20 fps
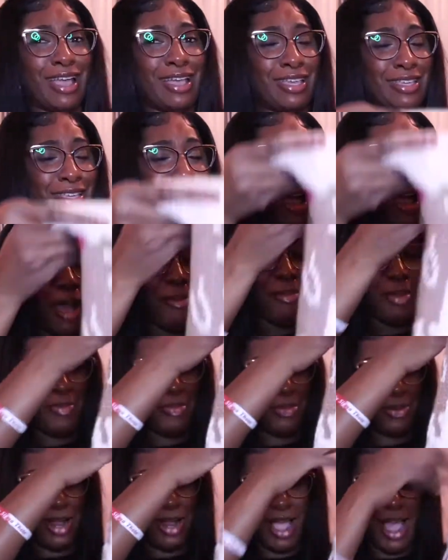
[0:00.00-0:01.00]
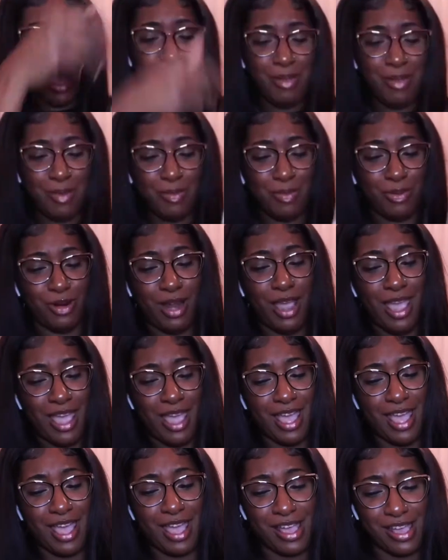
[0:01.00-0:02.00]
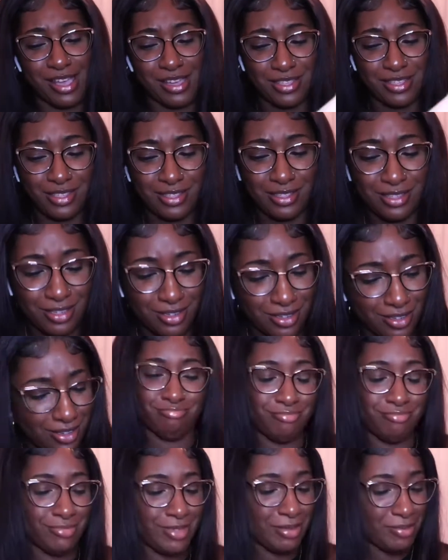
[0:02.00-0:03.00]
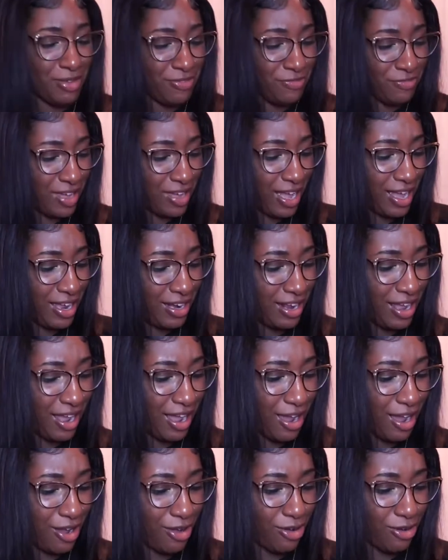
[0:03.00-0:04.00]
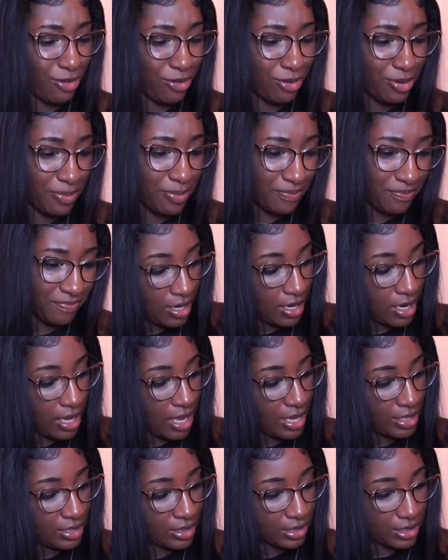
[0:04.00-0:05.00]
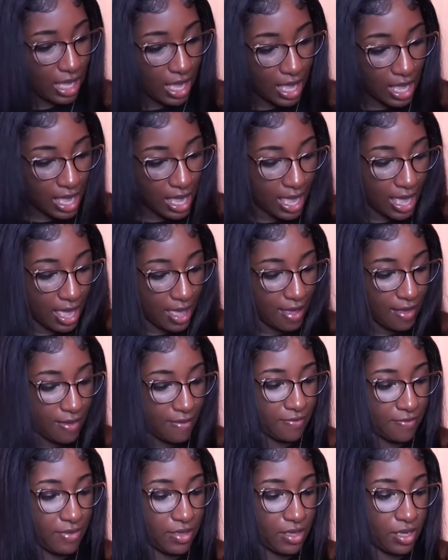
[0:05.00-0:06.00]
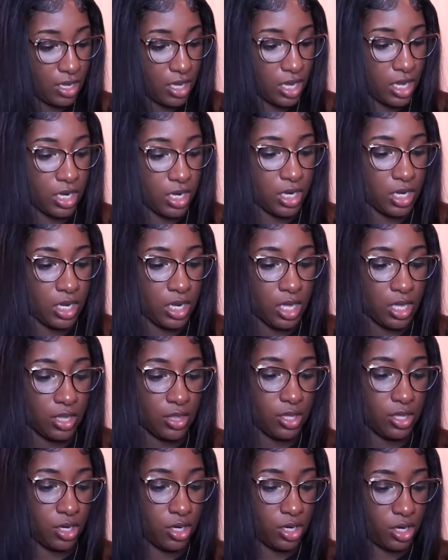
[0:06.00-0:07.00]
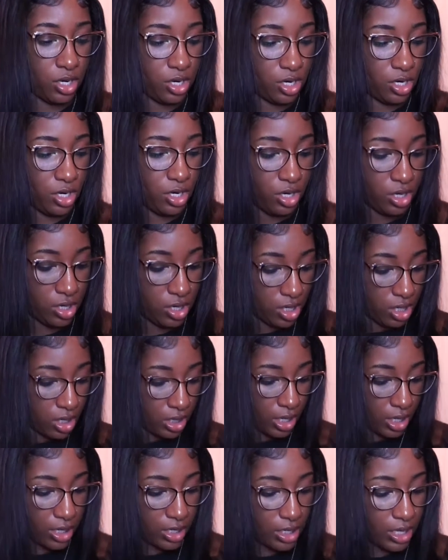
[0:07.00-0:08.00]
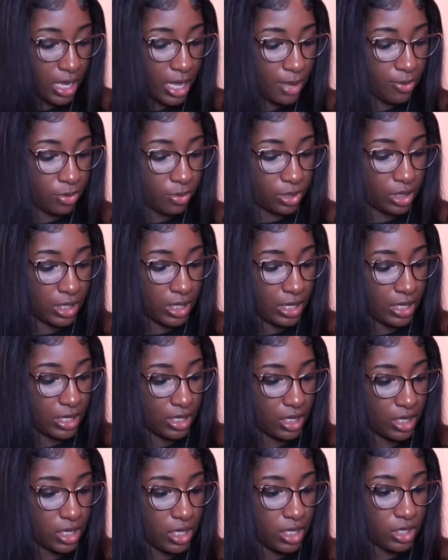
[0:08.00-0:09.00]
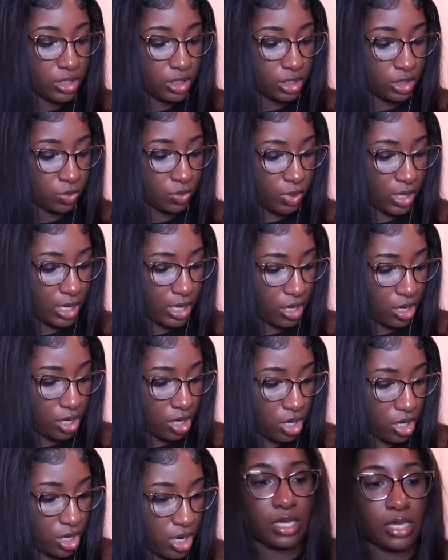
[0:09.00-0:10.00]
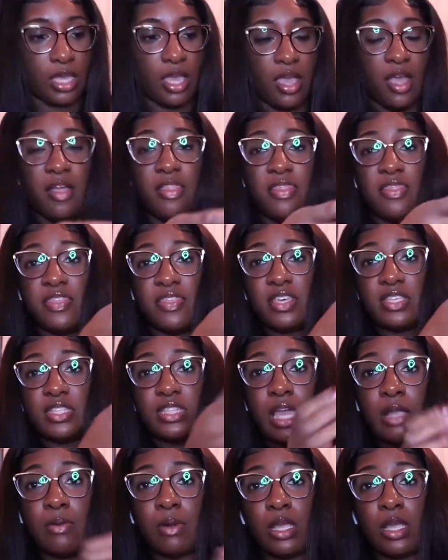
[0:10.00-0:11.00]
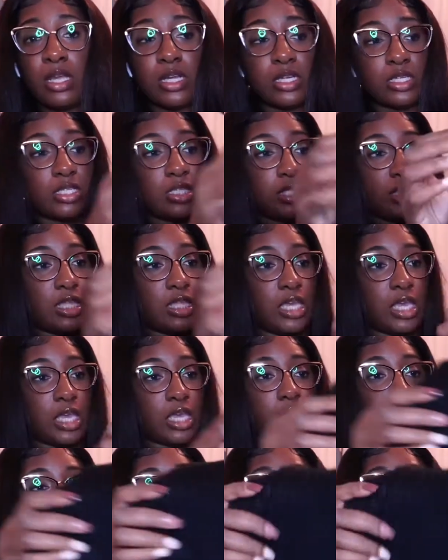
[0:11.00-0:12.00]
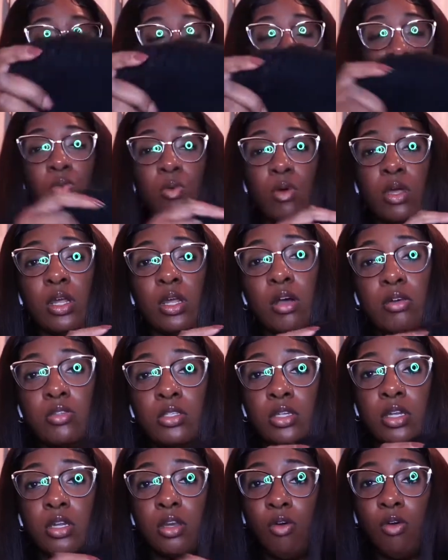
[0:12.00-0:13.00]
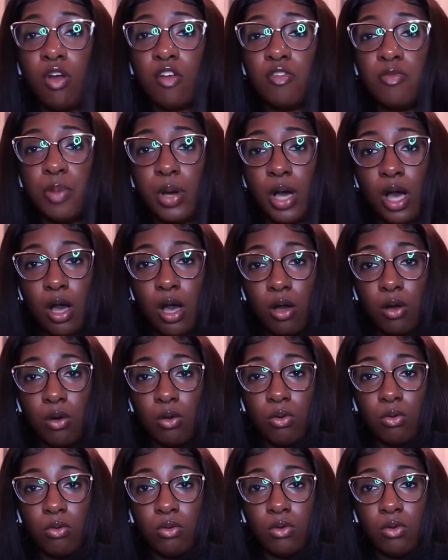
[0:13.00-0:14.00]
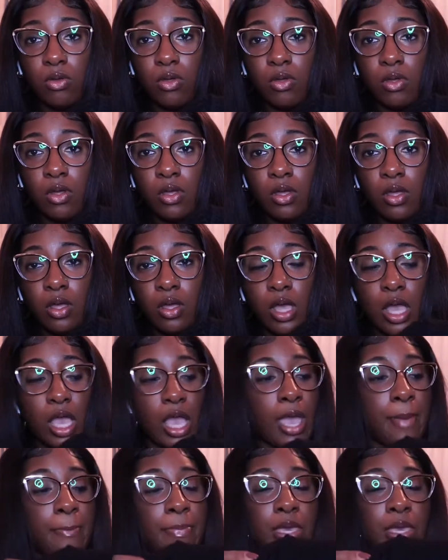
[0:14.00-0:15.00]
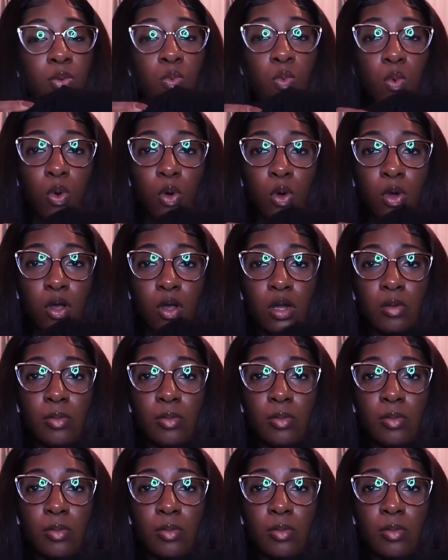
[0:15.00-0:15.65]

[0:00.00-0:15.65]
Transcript: I'm impressed. Let me find out. Next, I have another like a cable knit sweater. This thing right here is thick. Like if you want to go to the North Pole and be warm,